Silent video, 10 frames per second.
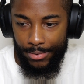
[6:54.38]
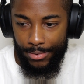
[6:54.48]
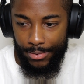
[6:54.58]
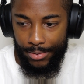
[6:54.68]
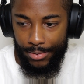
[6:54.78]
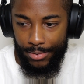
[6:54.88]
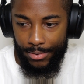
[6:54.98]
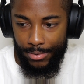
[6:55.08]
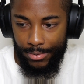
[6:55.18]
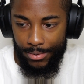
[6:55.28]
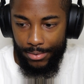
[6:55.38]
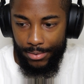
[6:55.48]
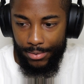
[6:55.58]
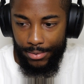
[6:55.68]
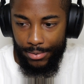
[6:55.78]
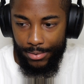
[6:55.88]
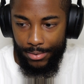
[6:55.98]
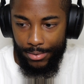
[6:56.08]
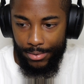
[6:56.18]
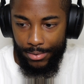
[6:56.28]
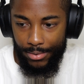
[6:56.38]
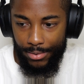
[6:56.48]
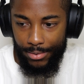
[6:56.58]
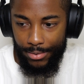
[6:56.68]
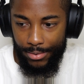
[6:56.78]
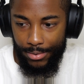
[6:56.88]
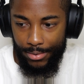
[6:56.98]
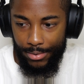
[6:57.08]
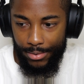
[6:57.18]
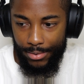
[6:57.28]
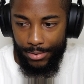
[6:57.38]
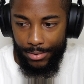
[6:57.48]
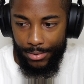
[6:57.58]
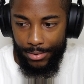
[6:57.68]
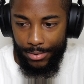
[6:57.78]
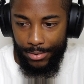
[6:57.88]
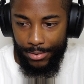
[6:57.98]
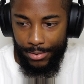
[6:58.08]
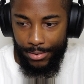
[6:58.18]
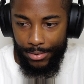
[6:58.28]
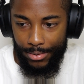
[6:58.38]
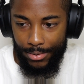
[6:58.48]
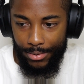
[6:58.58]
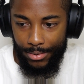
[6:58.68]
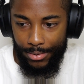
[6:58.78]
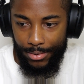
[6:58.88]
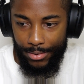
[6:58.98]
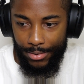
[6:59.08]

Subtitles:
(no one is talking)